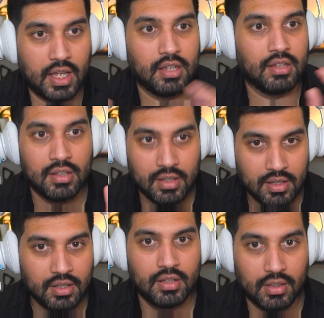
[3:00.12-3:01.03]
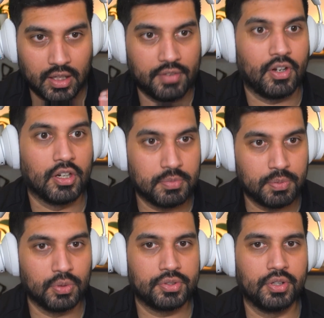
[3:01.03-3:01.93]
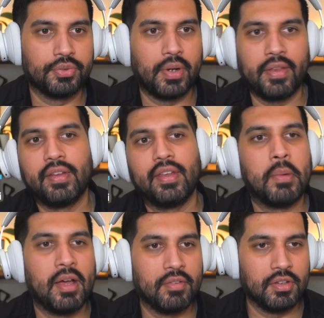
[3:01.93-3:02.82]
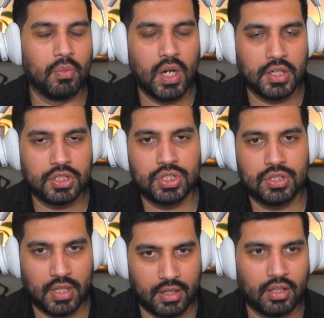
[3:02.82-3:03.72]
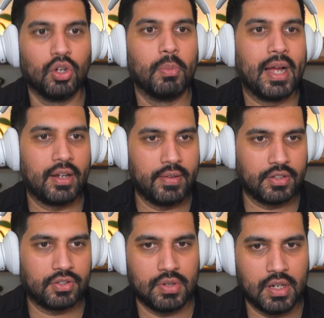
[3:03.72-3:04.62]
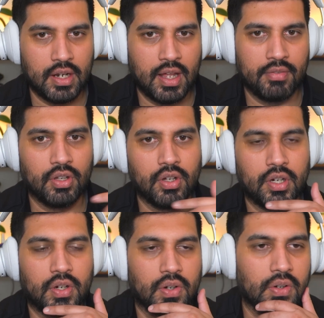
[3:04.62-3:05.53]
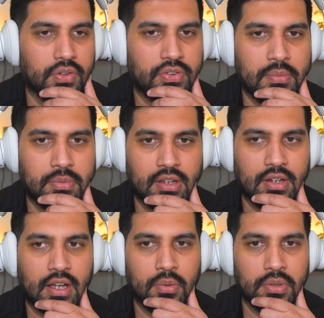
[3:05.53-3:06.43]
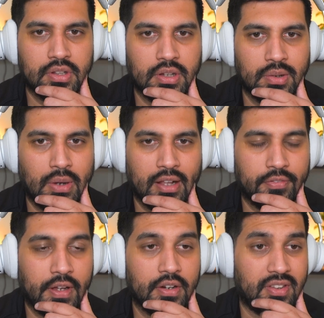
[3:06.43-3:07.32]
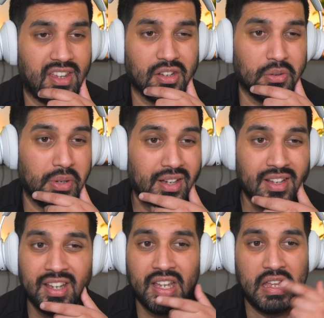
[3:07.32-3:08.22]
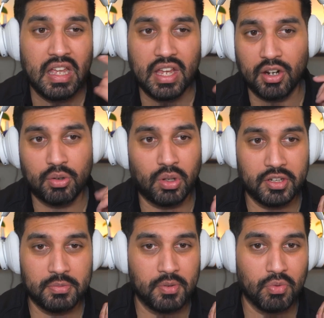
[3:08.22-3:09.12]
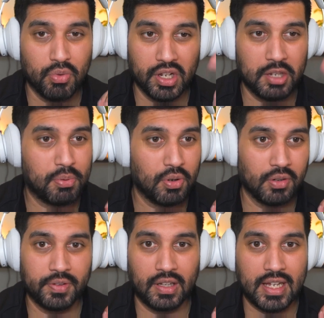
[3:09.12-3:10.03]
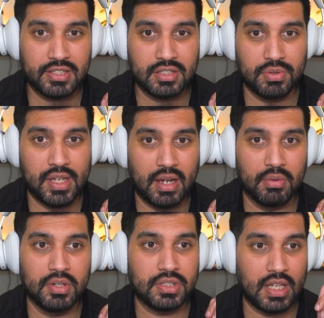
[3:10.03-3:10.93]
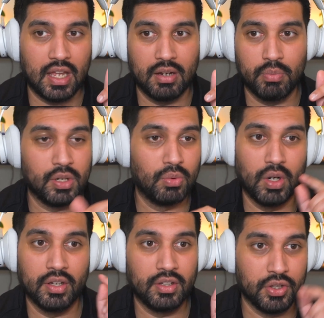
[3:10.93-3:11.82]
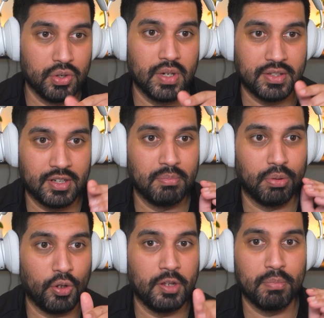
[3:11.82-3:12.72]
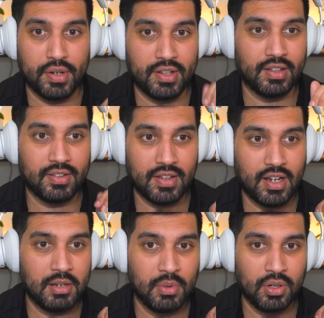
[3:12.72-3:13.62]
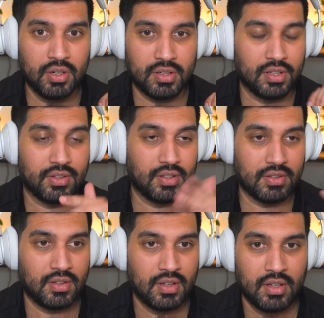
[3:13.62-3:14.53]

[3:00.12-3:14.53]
hey, lifeguards, pool's closed, rather than them having to watch, like go back to that screen and have a look, or or same thing kind of with the wildfires. Hey, you know what? air quality has been really poor for the last three hours and we don't want you as an employee breathing this in anymore because it's